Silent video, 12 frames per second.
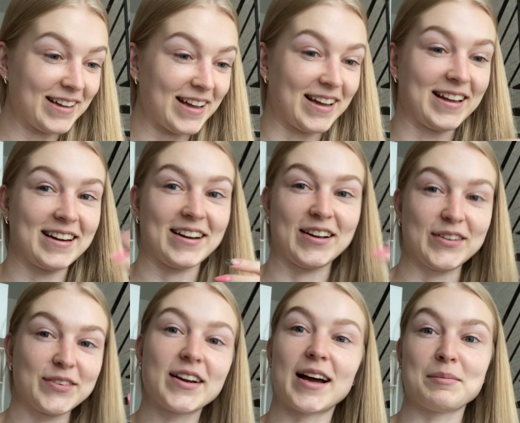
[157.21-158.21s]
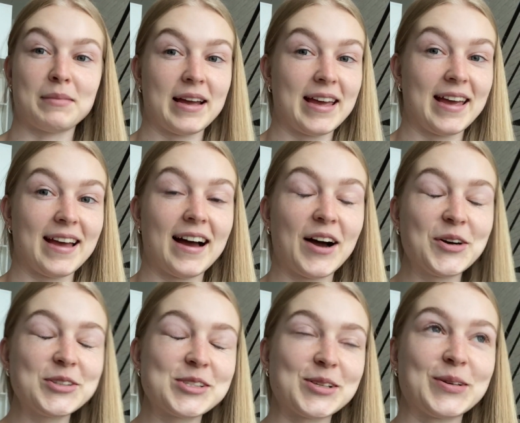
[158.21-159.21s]
and kind of cut my hair
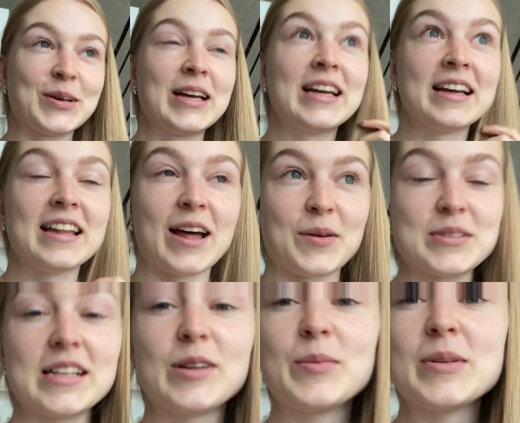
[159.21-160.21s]
out. So that was a little bit